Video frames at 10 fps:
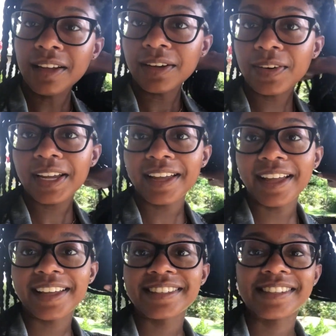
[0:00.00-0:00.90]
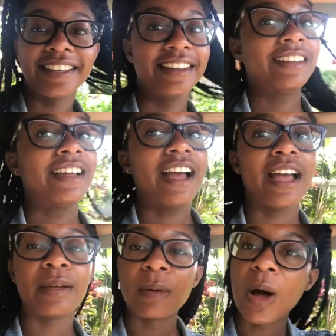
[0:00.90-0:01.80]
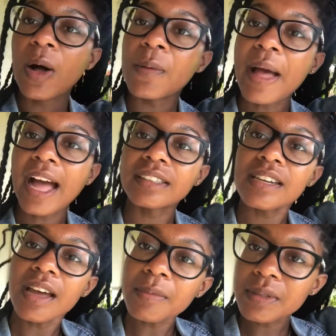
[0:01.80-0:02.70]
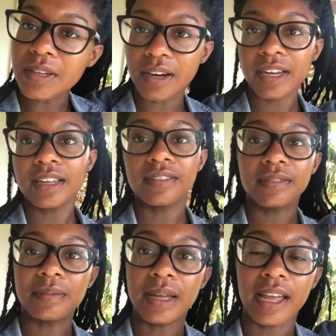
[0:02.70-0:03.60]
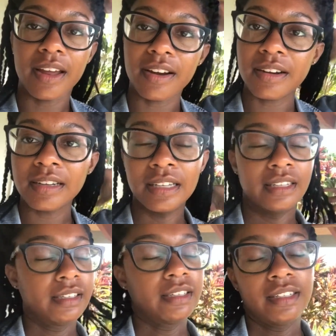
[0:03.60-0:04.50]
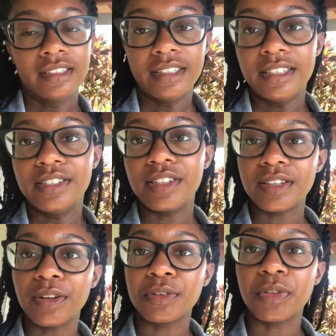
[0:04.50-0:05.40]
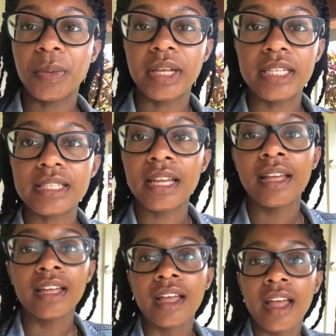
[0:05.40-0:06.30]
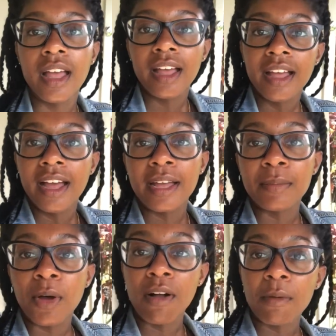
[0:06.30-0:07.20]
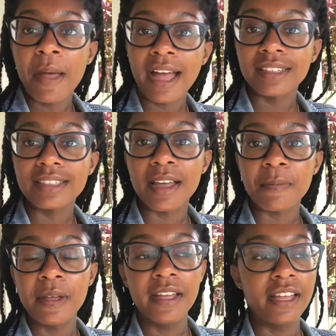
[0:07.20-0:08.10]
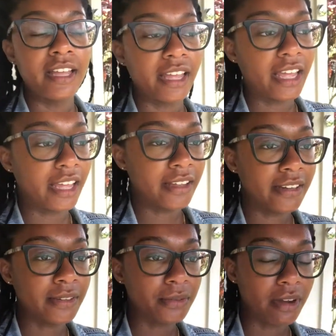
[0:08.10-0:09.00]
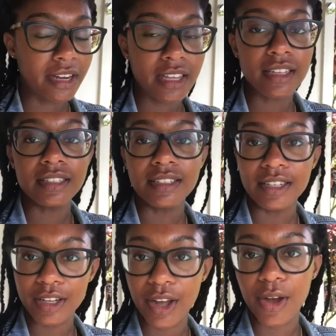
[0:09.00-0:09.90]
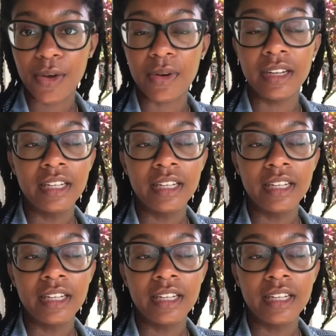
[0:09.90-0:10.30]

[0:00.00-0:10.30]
All right, guys, I'm all packed up. Sorry, my hair is just all over the place. I am all packed up and ready to go.